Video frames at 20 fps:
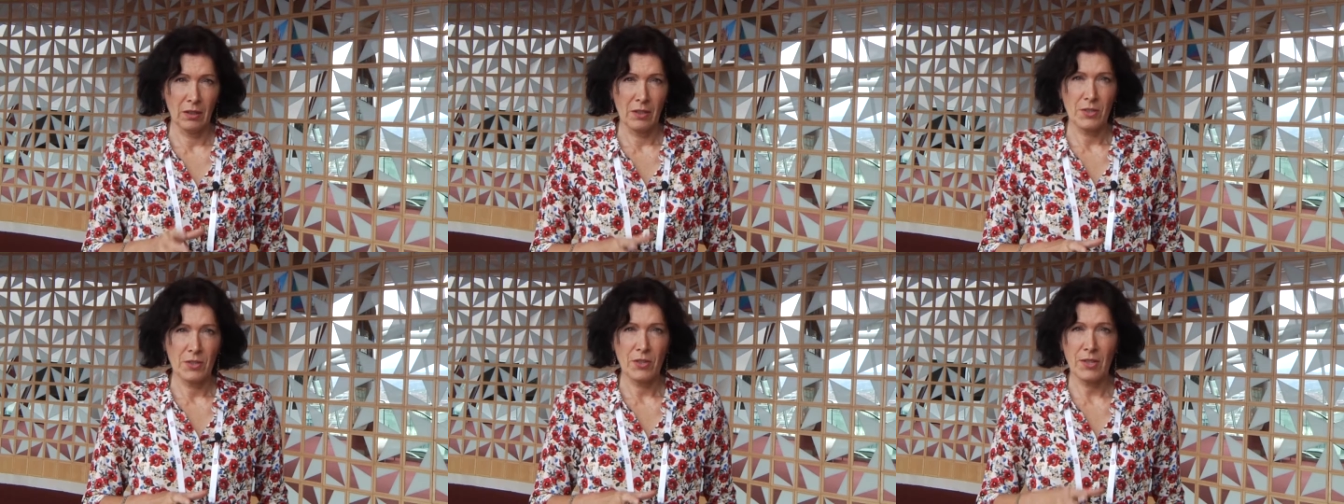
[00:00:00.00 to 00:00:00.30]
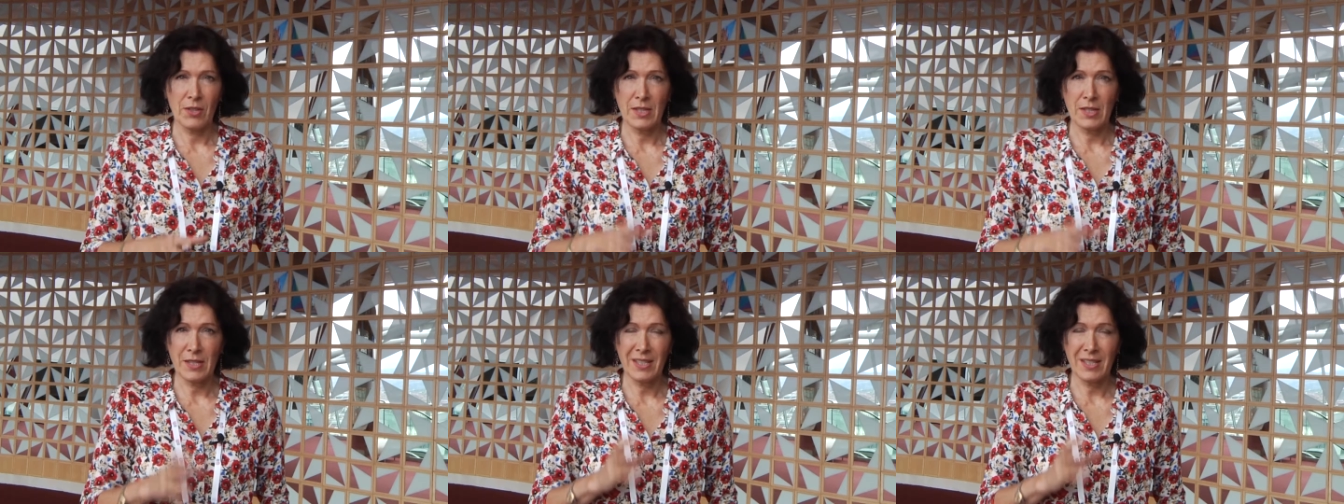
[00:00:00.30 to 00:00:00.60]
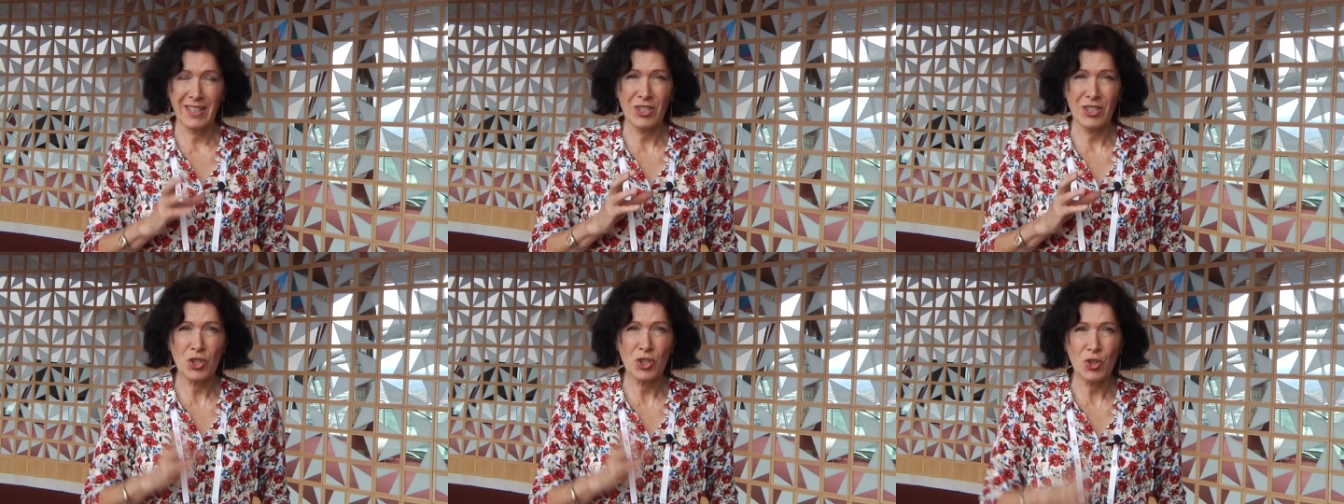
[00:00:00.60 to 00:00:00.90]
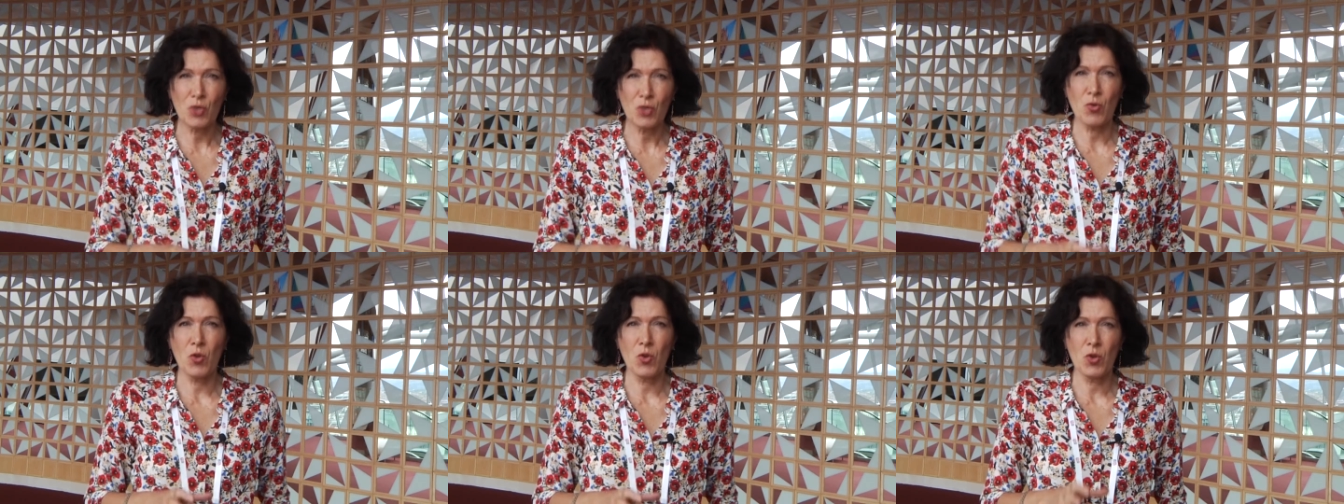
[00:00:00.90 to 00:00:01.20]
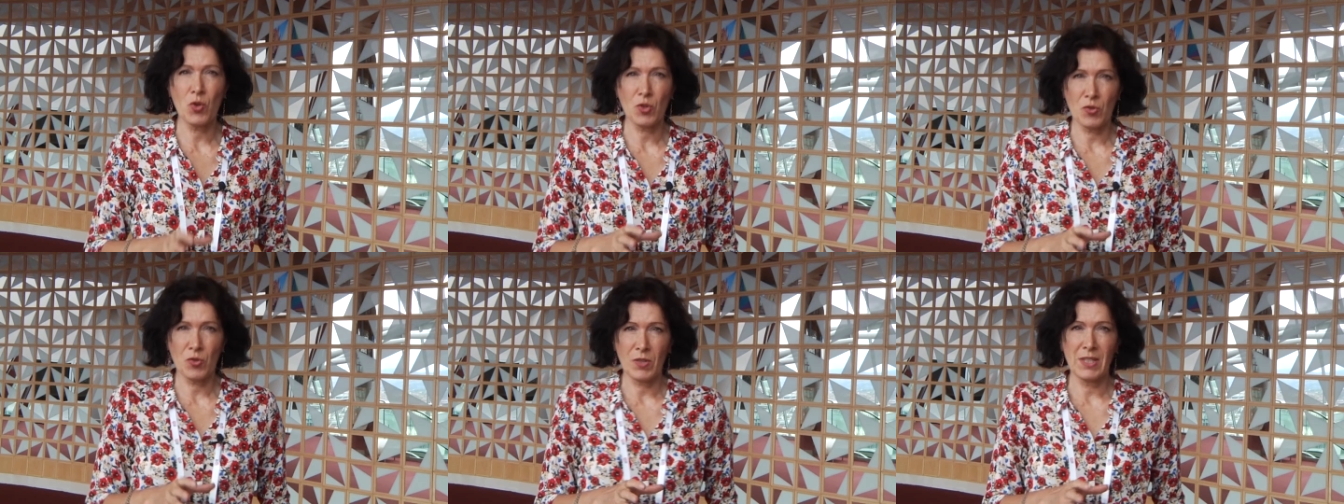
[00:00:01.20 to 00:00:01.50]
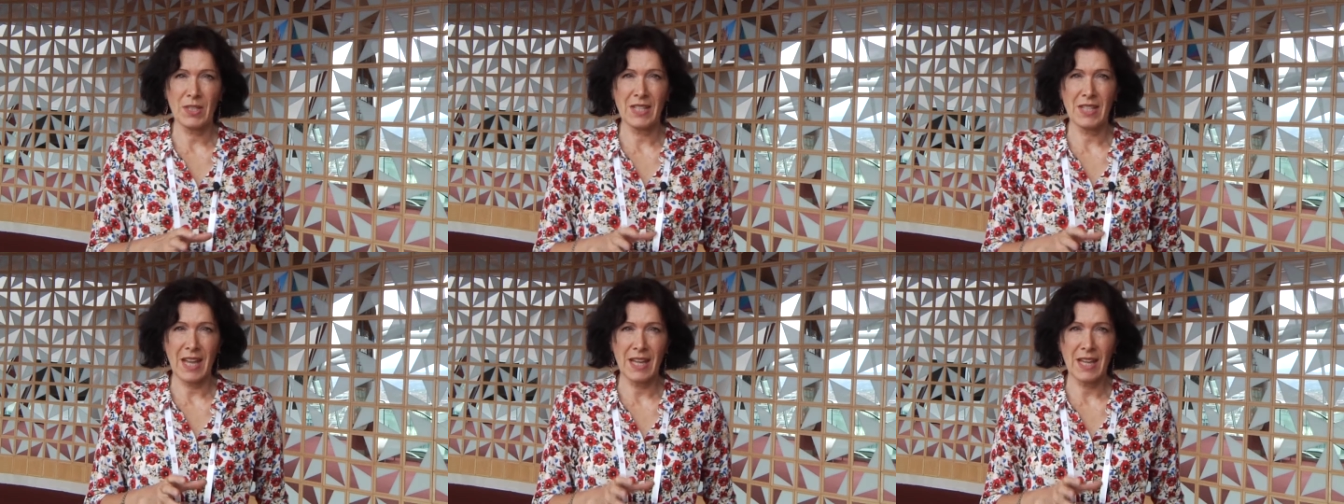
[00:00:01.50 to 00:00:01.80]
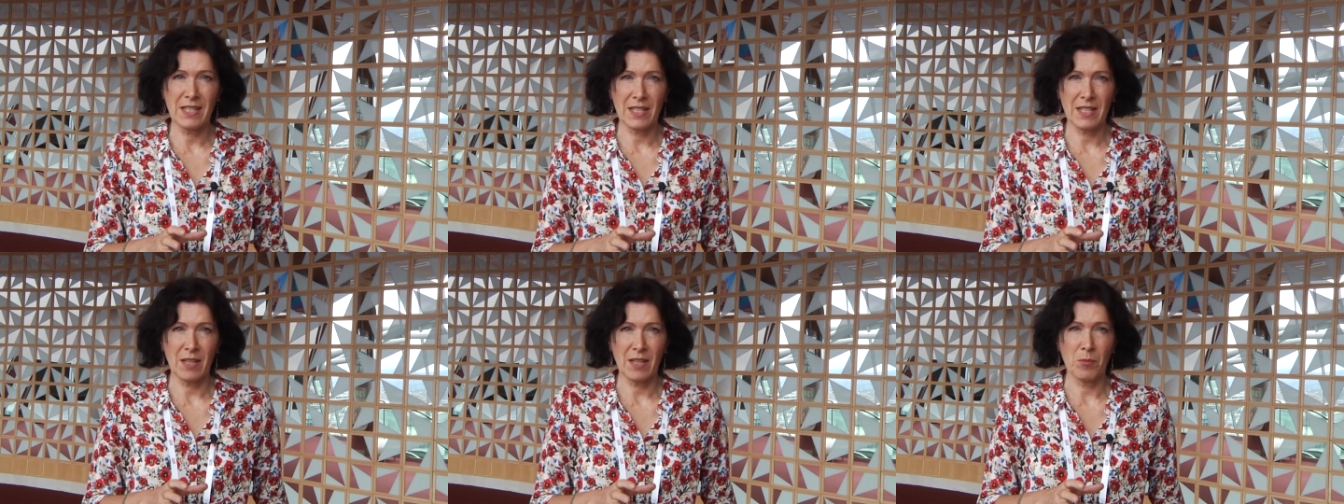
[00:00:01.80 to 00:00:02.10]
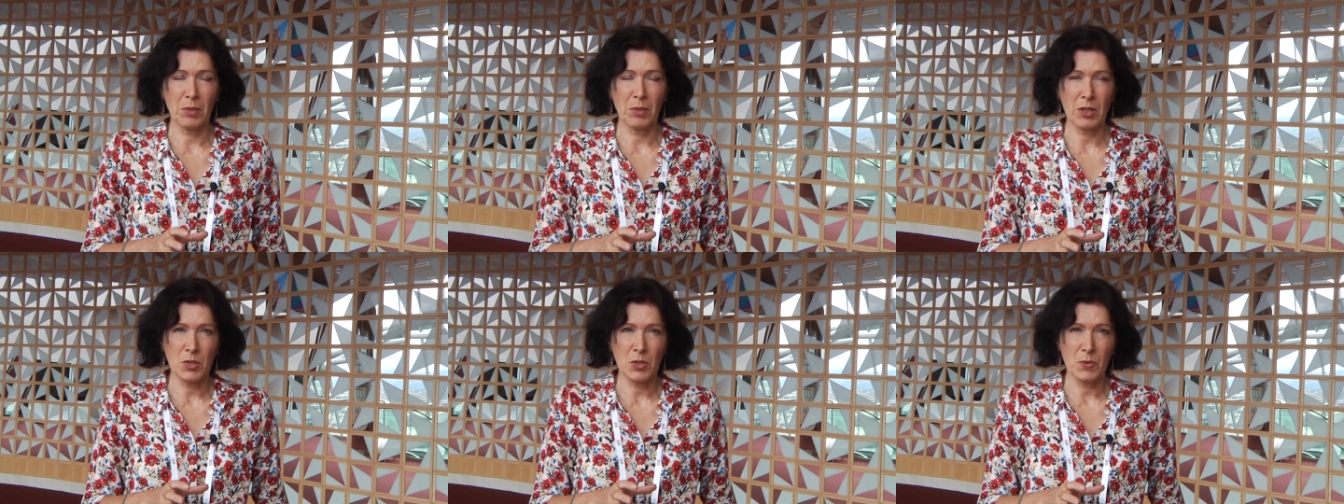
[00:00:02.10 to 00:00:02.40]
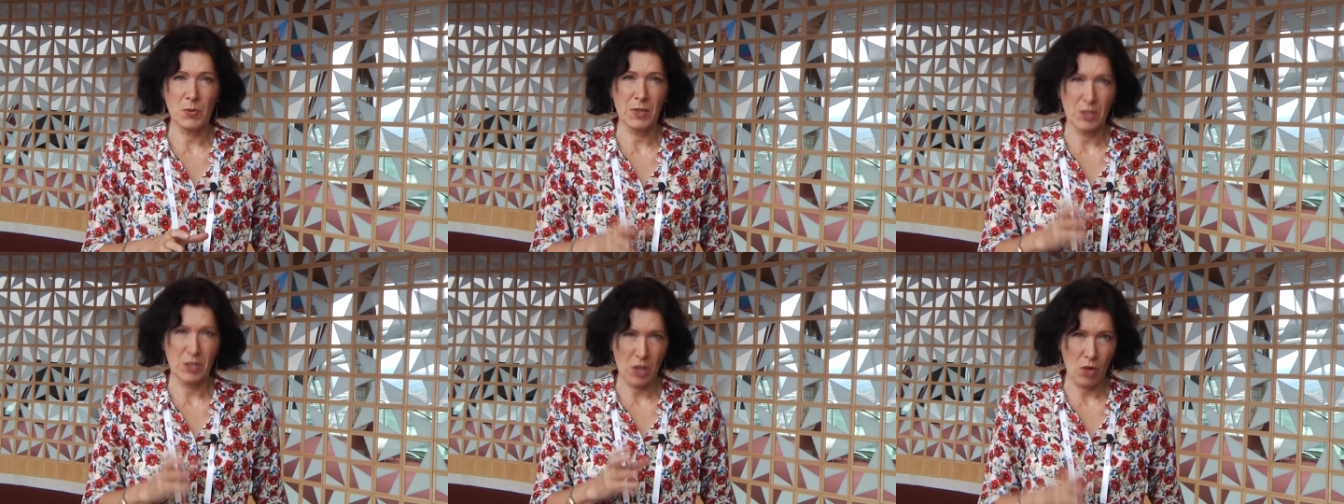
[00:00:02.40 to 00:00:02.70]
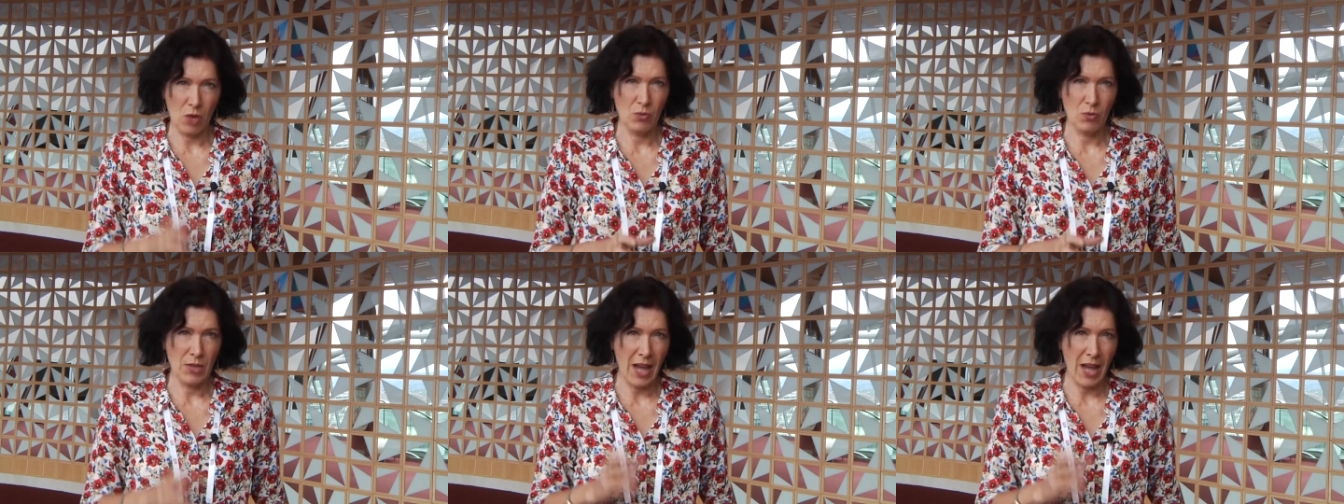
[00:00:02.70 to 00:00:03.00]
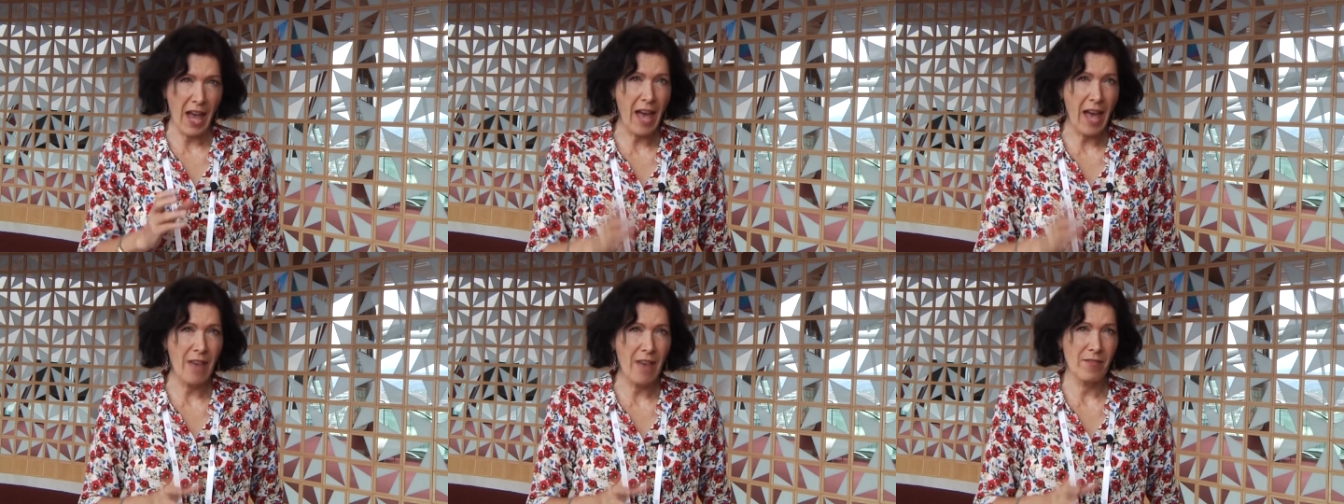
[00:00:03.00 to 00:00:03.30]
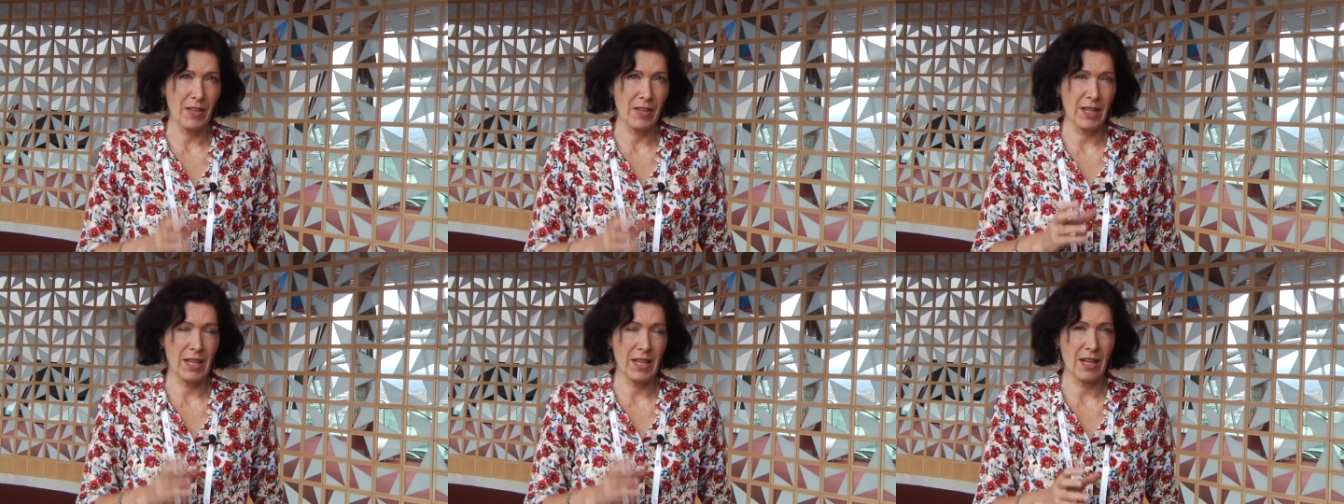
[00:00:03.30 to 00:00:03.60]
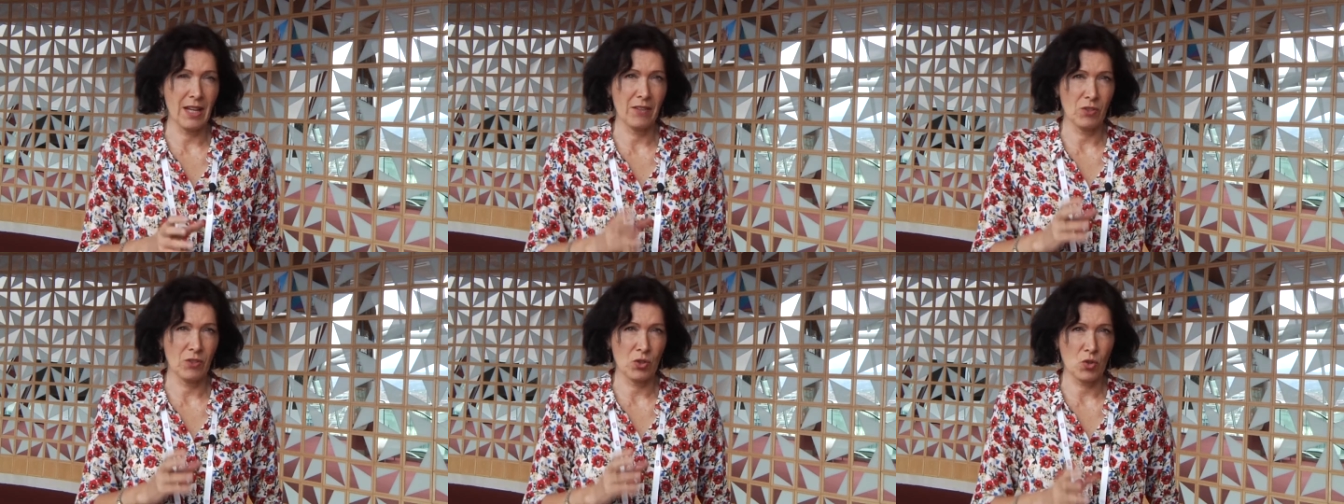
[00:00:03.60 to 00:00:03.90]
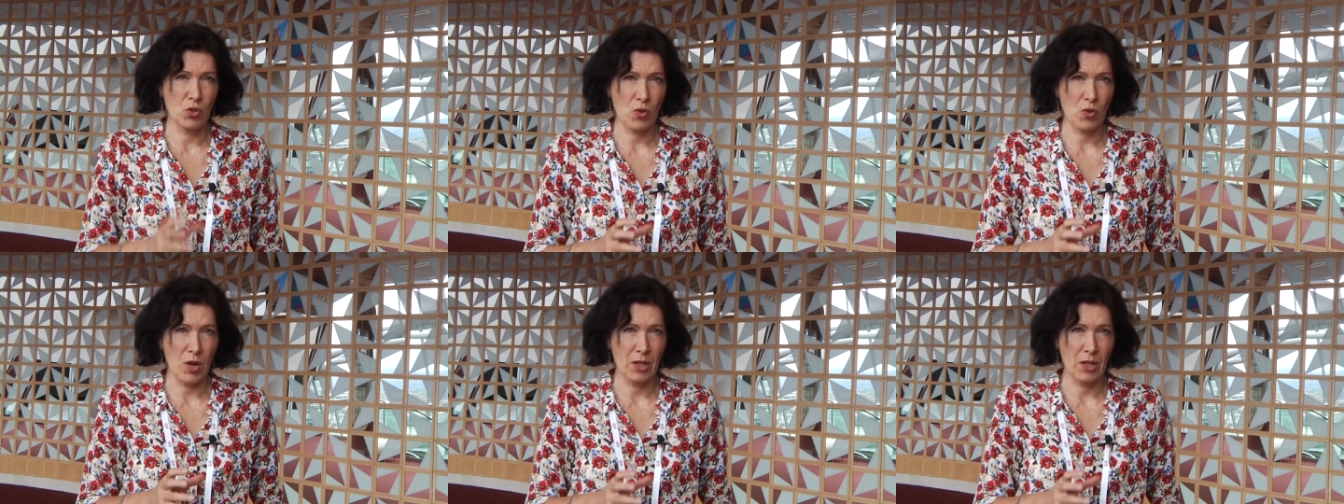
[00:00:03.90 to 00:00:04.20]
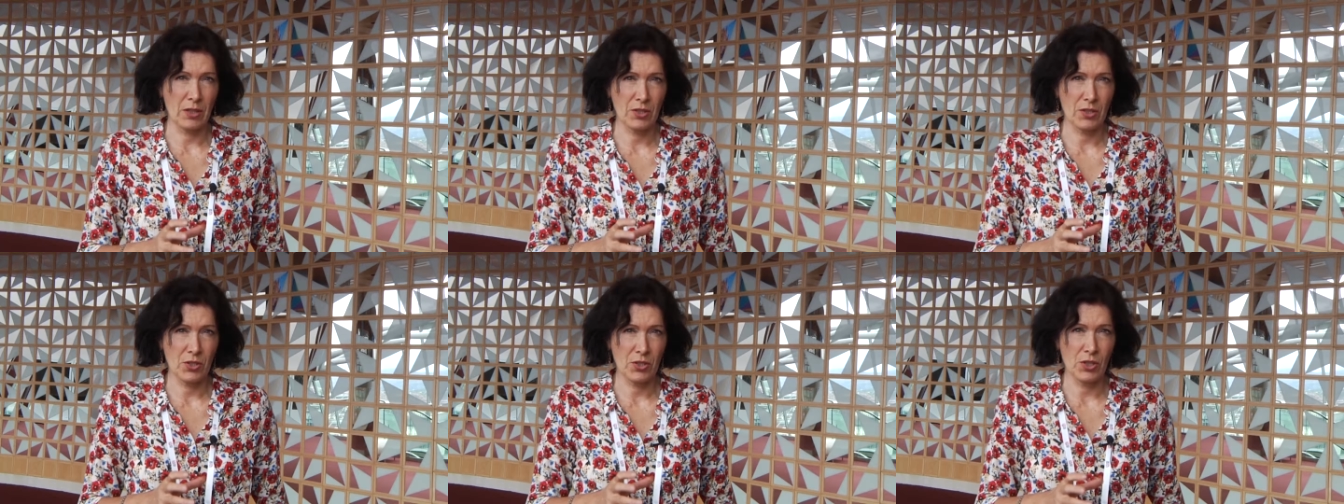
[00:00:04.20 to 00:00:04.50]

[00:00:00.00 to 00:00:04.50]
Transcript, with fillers: So, this is extraordinary data because we don't have any other drugs